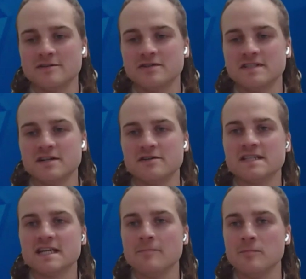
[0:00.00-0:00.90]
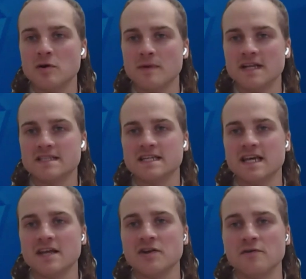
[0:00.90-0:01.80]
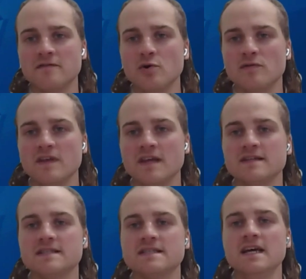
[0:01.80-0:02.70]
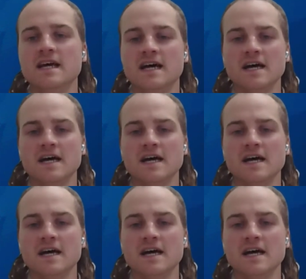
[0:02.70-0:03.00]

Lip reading: good questions here. Just a couple more minutes to get into a few of these.